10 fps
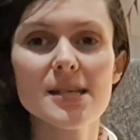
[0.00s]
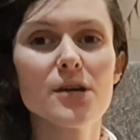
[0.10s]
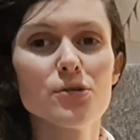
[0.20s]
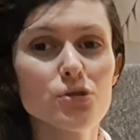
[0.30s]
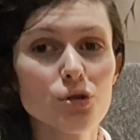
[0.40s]
I
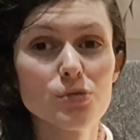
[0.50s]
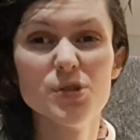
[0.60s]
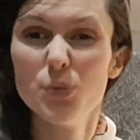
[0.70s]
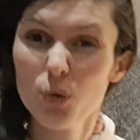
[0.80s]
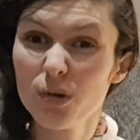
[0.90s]
also got some
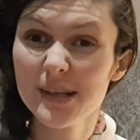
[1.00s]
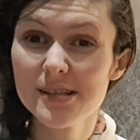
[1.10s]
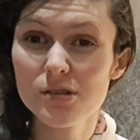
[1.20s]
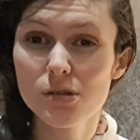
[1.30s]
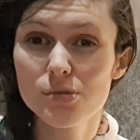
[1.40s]
new walking
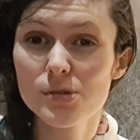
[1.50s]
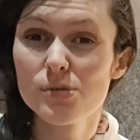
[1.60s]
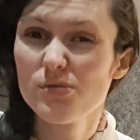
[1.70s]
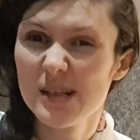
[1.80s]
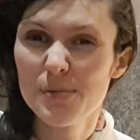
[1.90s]
socks, which was
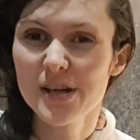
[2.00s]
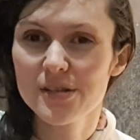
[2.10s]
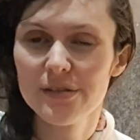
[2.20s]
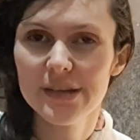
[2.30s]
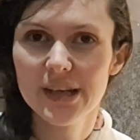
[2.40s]
a really
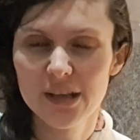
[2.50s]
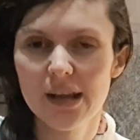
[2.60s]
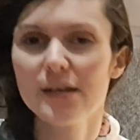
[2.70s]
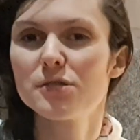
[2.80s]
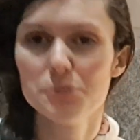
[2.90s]
practical thing, and
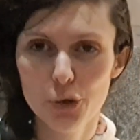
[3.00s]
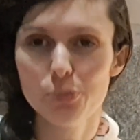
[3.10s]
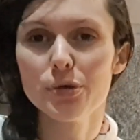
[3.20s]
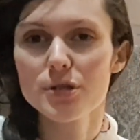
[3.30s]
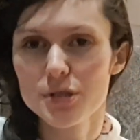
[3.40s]
like some
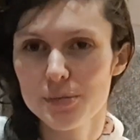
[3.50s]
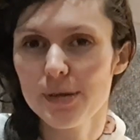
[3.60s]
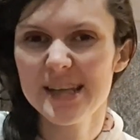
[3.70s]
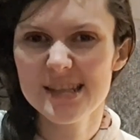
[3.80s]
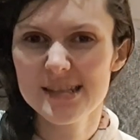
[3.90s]
notebooks and some
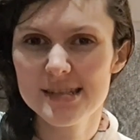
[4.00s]
pens,